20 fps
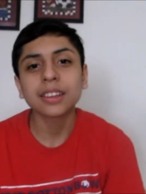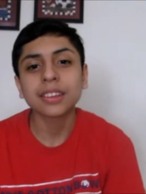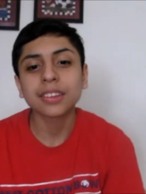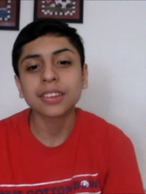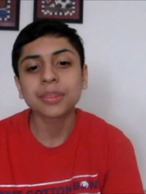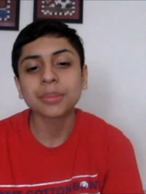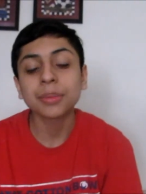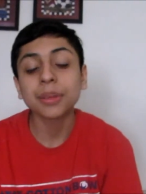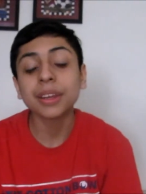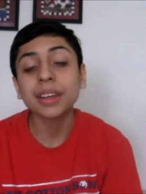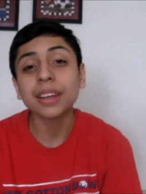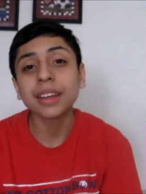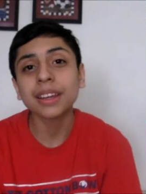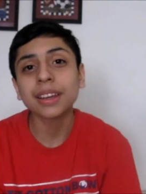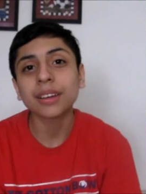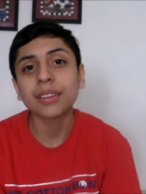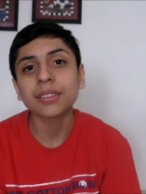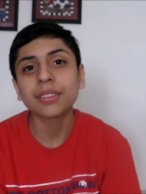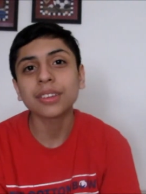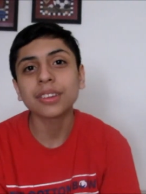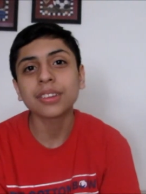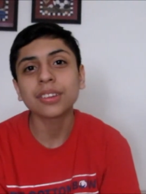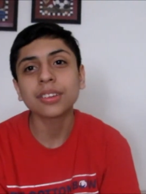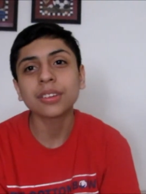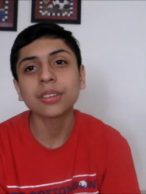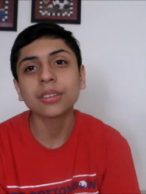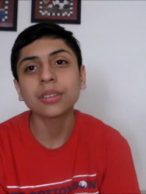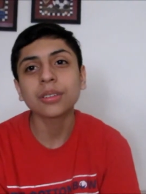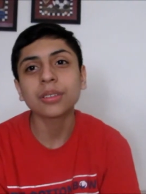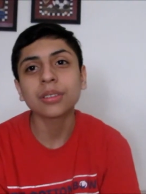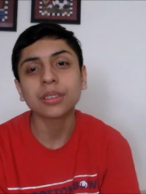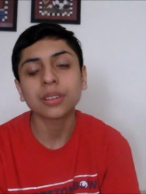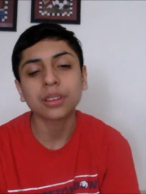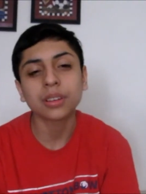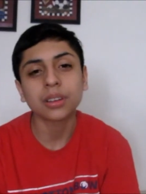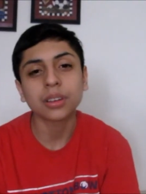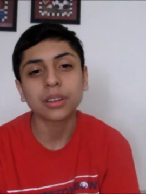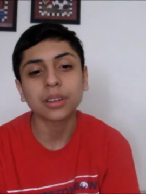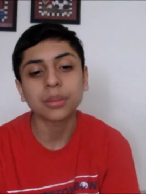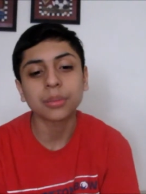it's me, Nick Alvizo,
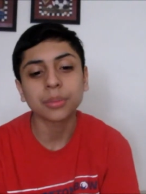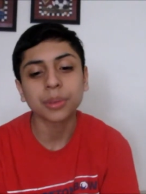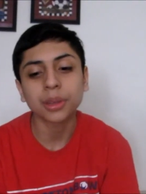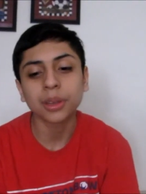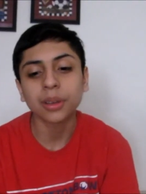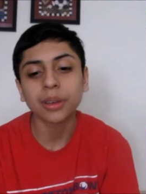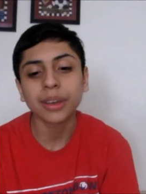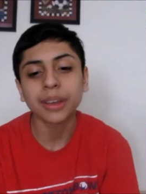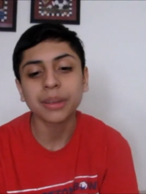um, the